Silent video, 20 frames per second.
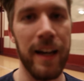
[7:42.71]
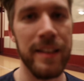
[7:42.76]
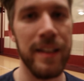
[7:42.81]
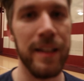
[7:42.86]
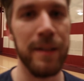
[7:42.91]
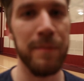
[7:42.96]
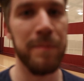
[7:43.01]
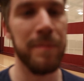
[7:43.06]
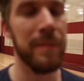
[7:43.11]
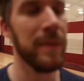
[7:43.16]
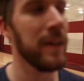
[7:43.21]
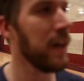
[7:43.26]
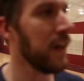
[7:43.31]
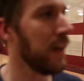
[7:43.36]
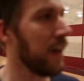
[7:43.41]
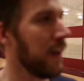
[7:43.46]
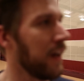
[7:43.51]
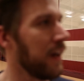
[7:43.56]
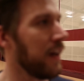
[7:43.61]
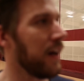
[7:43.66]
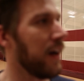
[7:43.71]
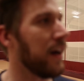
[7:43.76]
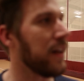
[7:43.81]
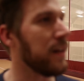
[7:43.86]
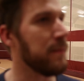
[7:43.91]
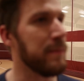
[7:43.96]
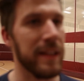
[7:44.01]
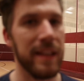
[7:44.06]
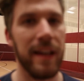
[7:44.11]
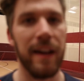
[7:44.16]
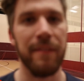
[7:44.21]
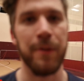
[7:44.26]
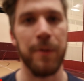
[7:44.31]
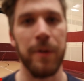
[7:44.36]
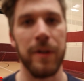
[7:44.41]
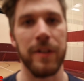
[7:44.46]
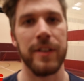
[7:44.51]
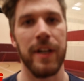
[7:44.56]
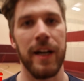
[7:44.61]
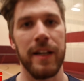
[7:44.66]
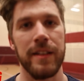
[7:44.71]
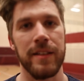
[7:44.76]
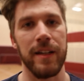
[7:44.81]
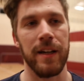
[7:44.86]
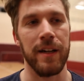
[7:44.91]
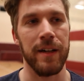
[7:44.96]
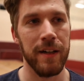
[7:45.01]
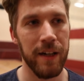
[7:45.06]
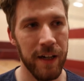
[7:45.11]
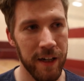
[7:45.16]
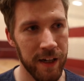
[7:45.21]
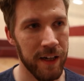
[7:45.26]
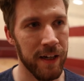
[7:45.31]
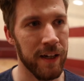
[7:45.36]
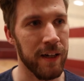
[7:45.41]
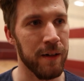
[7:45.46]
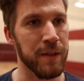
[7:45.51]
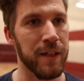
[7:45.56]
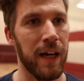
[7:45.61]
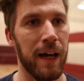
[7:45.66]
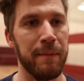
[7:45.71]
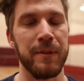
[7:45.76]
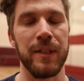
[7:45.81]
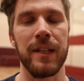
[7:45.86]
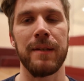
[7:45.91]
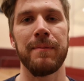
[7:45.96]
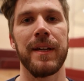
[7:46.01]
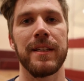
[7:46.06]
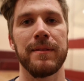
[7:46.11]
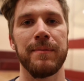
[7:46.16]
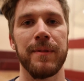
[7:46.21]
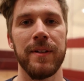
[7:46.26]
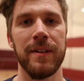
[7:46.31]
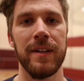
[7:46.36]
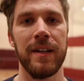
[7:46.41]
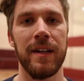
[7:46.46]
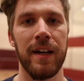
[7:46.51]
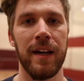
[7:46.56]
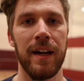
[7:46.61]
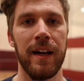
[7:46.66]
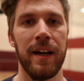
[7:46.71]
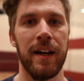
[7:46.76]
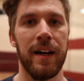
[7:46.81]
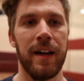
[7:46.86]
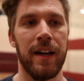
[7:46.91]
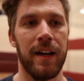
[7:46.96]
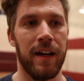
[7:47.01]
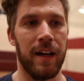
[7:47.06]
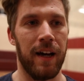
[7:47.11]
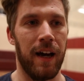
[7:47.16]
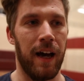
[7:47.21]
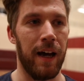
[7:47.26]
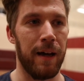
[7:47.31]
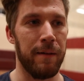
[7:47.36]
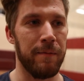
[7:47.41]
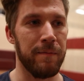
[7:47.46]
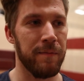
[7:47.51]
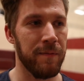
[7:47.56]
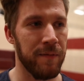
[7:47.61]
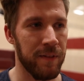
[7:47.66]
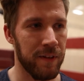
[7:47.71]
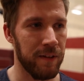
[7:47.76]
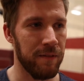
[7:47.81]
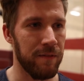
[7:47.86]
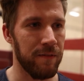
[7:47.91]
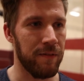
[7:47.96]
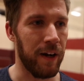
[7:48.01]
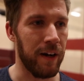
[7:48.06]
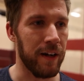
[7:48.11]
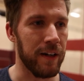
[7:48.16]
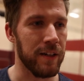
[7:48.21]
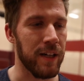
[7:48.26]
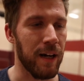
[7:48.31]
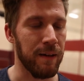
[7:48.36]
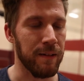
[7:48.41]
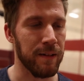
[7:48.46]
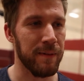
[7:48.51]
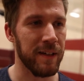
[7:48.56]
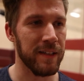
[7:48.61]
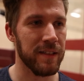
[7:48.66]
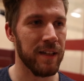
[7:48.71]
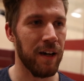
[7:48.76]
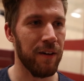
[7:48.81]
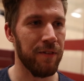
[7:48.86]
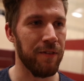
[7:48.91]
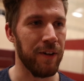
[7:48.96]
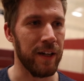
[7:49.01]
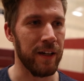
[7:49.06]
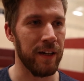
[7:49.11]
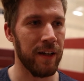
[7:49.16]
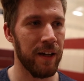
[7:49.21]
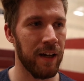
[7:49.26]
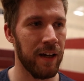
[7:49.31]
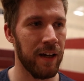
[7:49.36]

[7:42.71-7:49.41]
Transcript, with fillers: didn't make the half court shot, so it was absolutely abysmal. I'm very ashamed of myself and